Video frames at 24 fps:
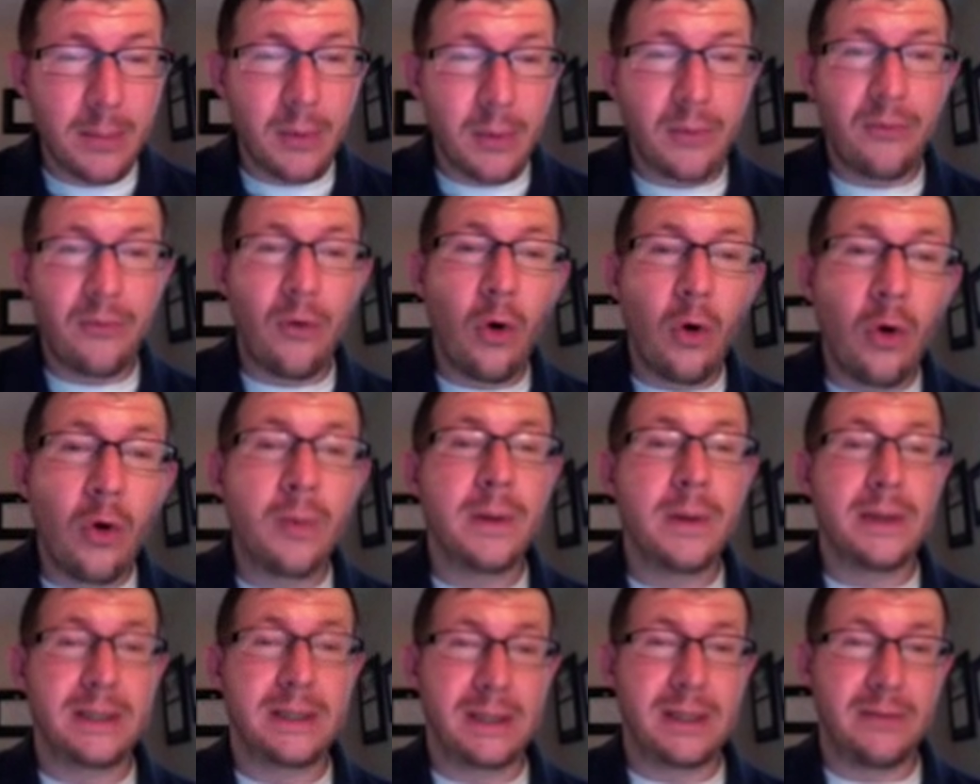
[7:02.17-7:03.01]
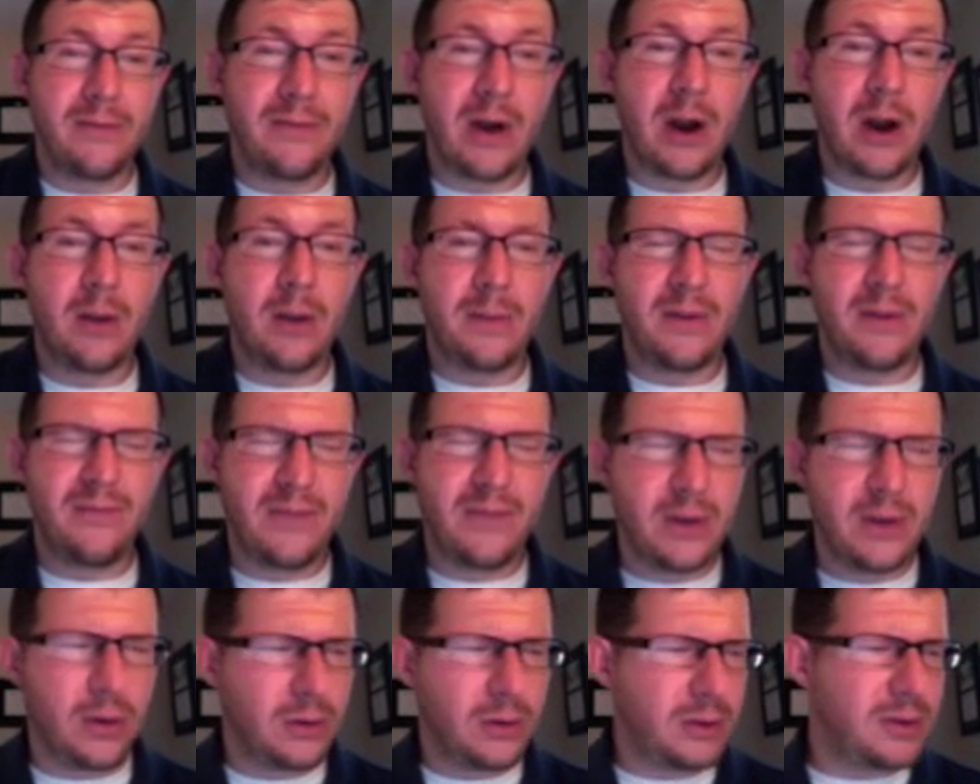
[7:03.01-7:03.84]
performance environment
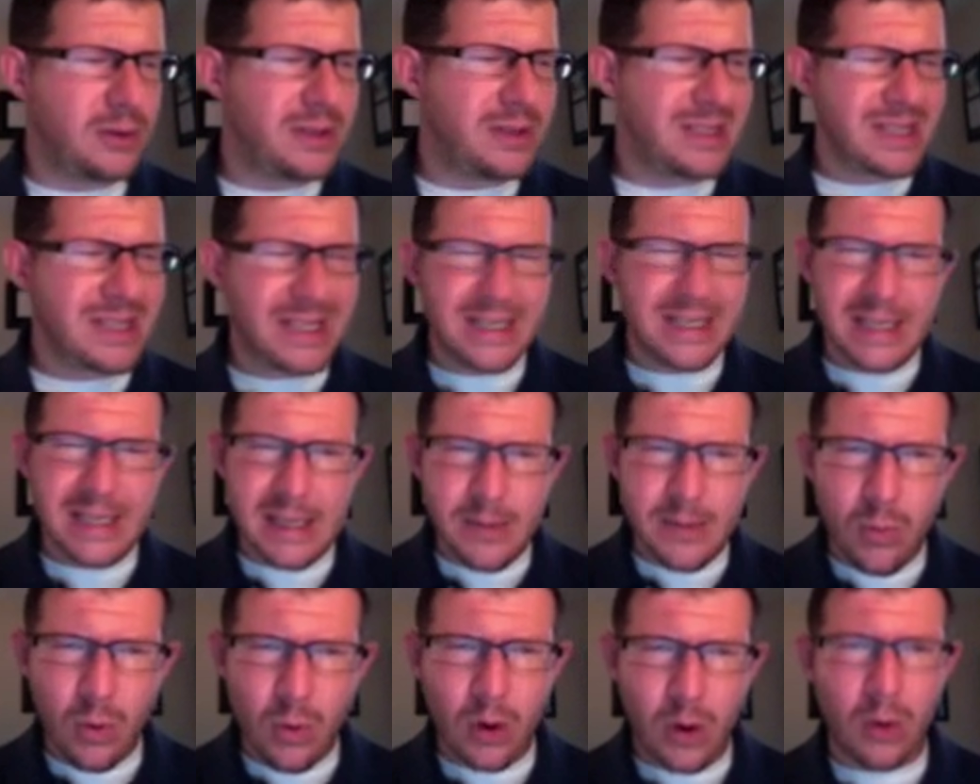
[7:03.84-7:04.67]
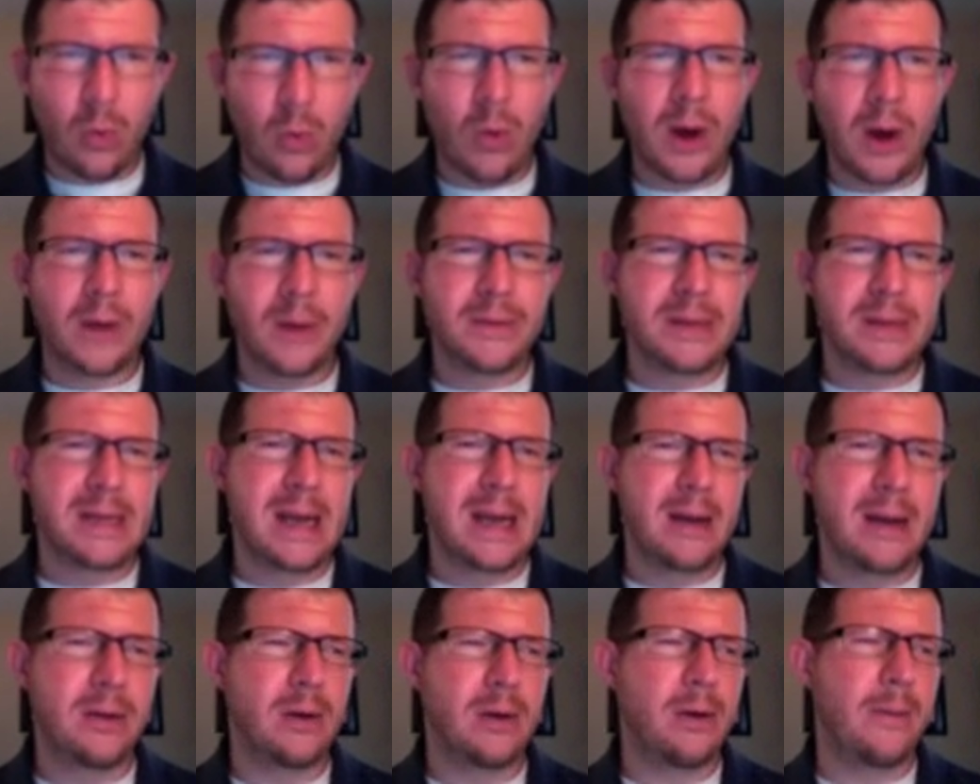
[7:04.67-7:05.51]
feel? Does the team work well
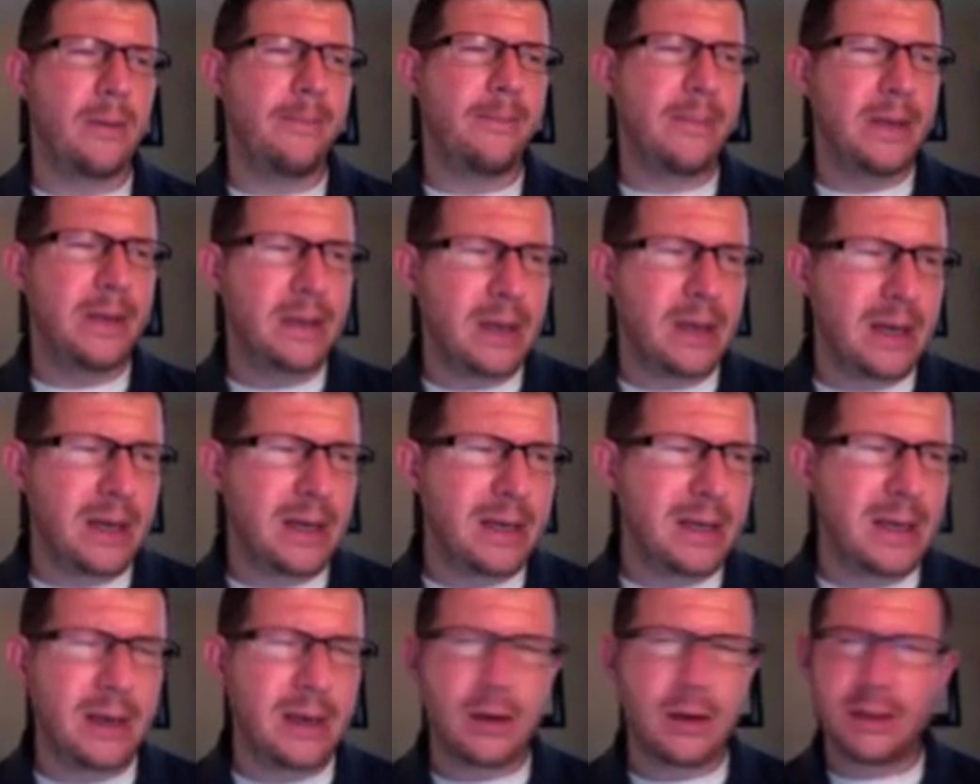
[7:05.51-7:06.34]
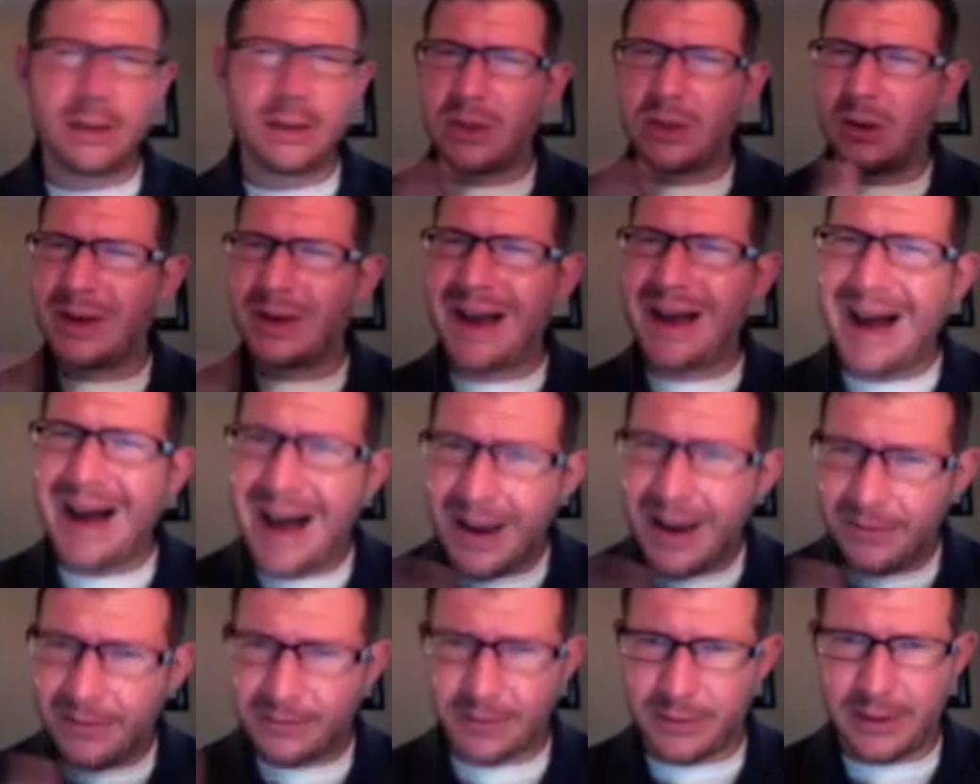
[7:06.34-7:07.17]
together? Again, is there
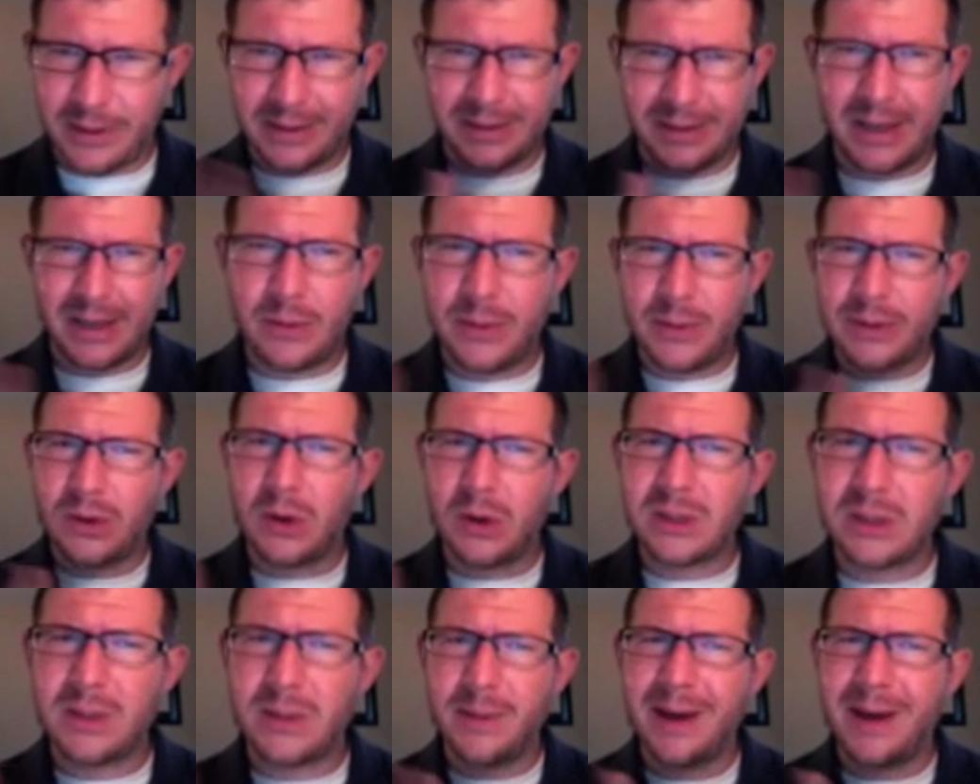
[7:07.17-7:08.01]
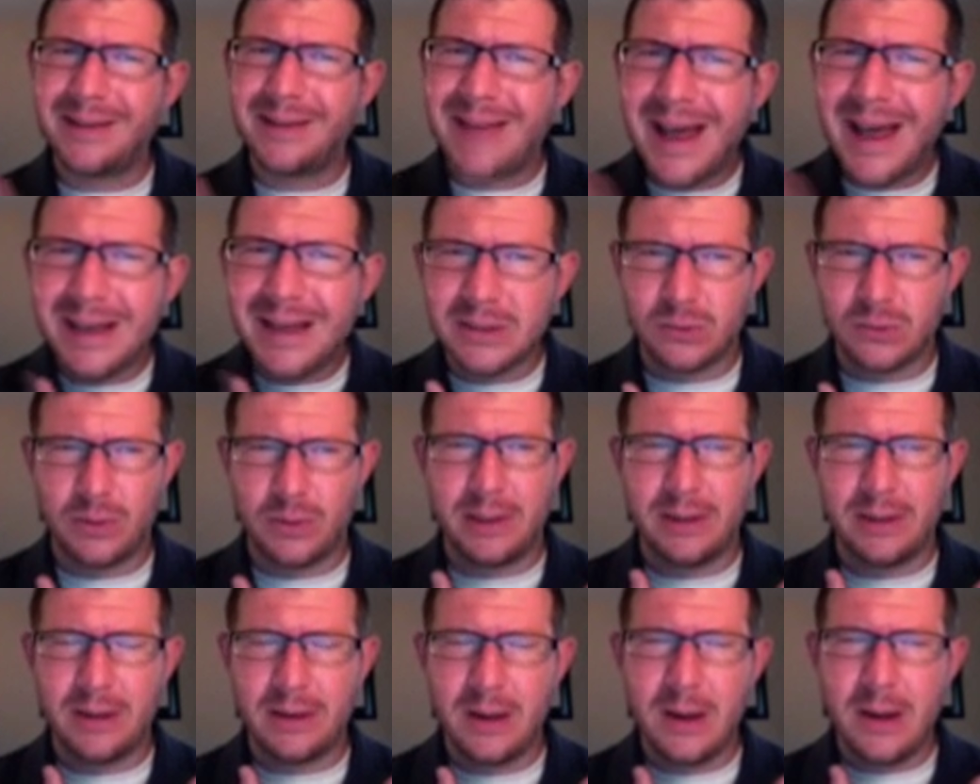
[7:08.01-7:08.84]
conflict like we talked about last
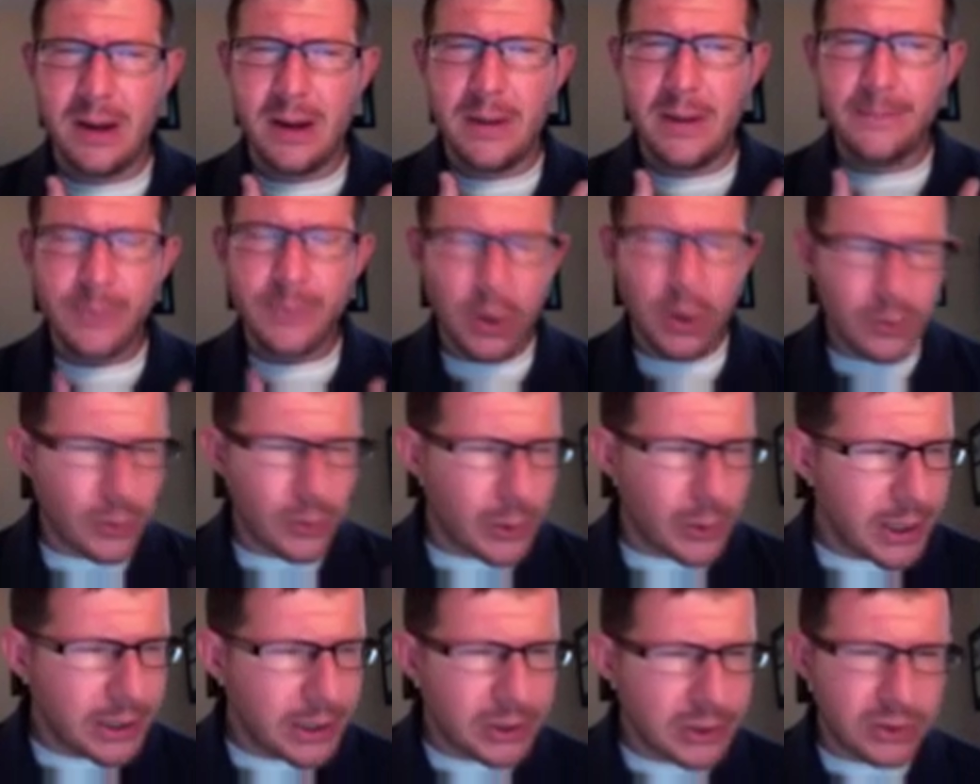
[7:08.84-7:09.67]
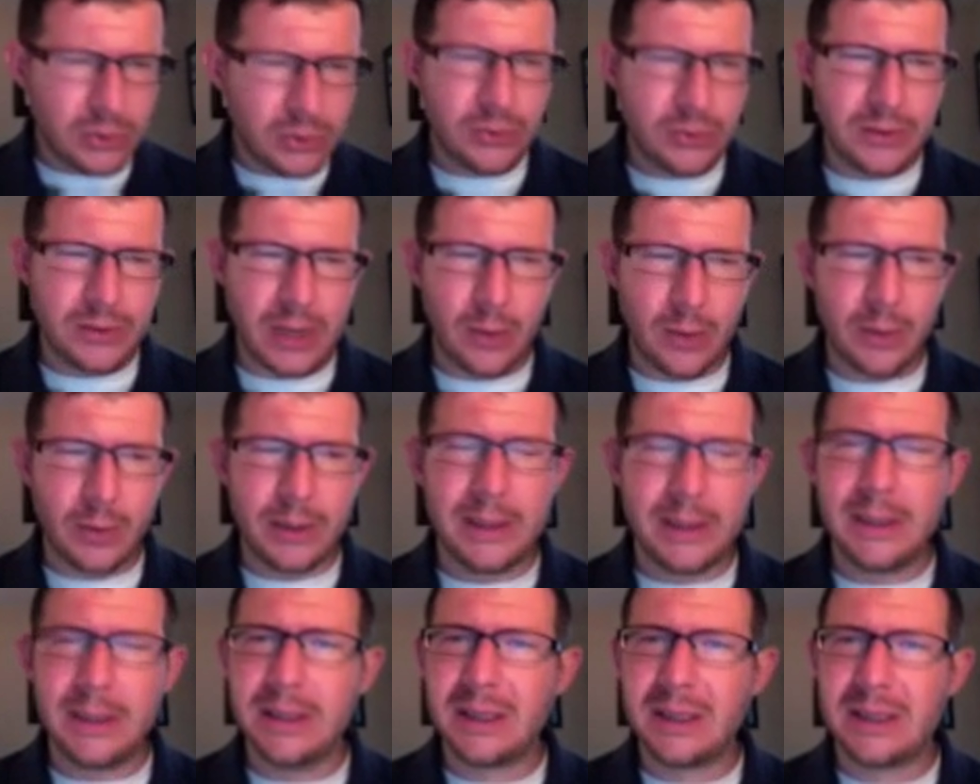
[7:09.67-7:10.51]
week? Are there issues that we
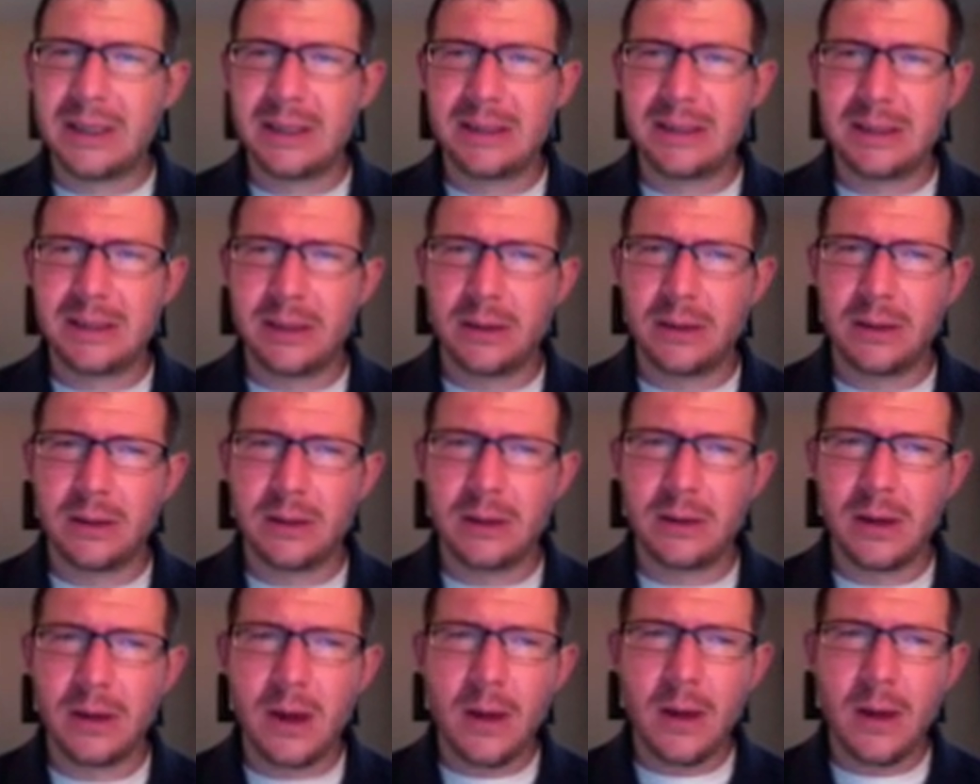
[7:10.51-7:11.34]
need to consider?